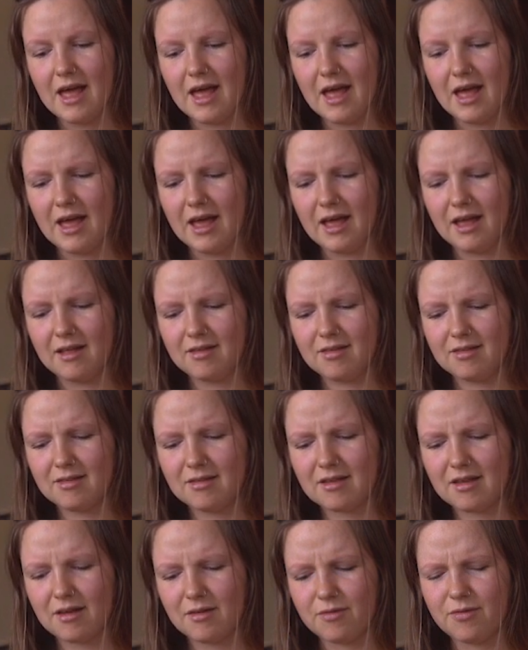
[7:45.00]
and
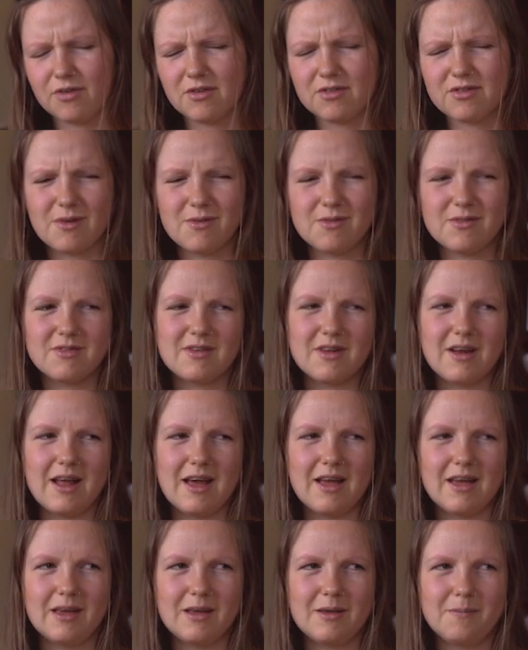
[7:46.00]
at first I was
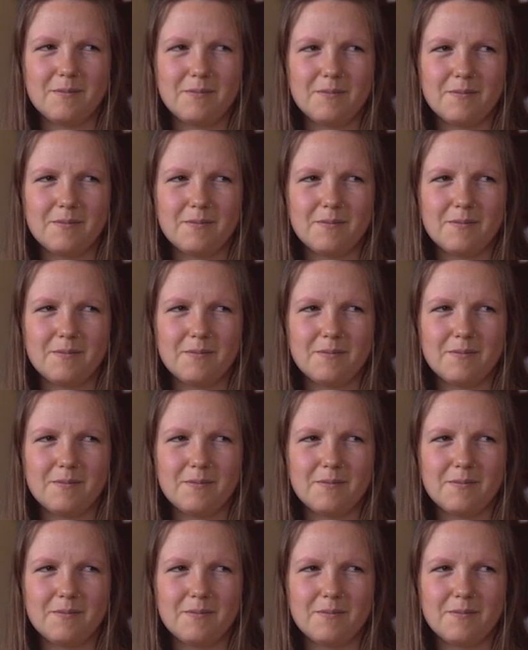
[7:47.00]
like